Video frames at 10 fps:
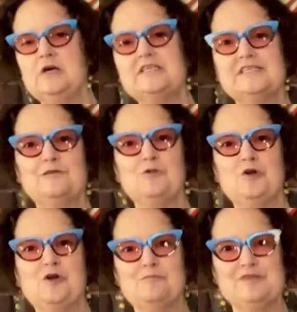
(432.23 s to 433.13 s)
summer
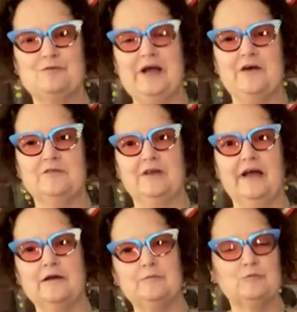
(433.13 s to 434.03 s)
comes around, and
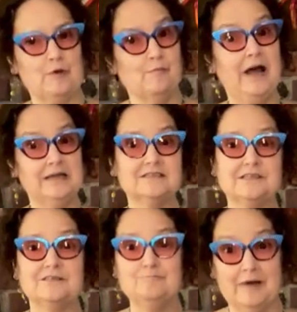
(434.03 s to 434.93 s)
I'm
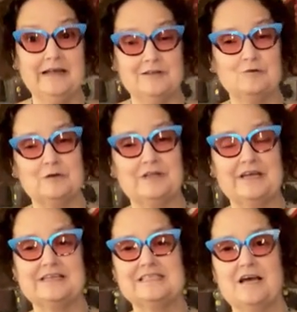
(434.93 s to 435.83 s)
reminded my lower
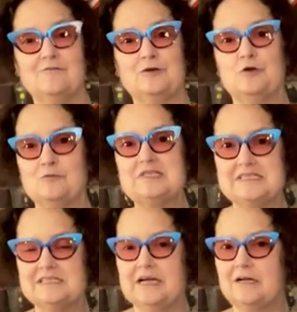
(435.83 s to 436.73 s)
leg is covered
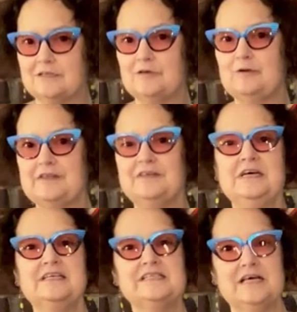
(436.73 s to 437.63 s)
almost entirely with
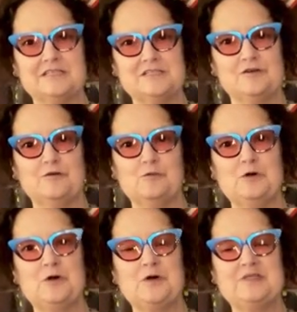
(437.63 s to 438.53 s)
Sanskrit
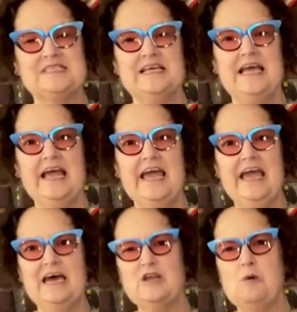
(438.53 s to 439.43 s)
words.
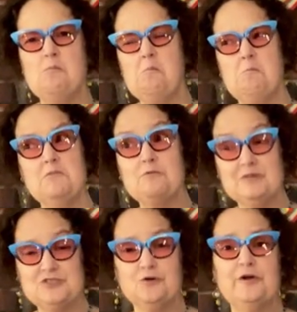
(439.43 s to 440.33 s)
And the
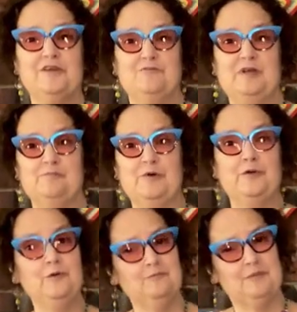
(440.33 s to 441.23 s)
majority of
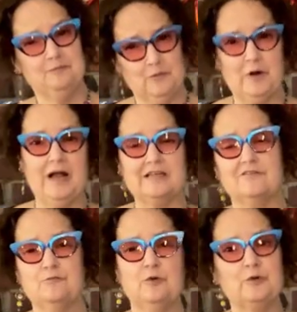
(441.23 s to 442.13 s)
people where I
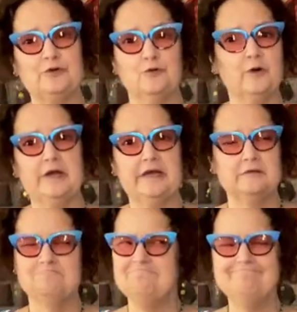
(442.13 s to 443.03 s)
live in Portland,
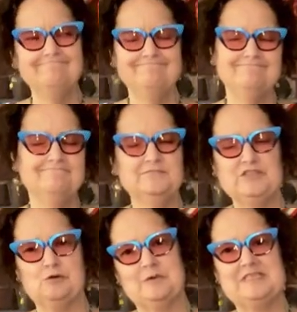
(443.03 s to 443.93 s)
Oregon,
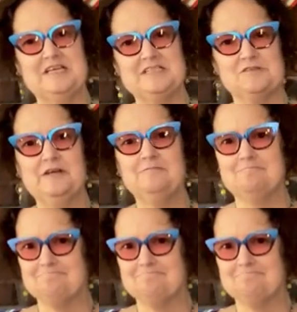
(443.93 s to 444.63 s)
don't read Sanskrit.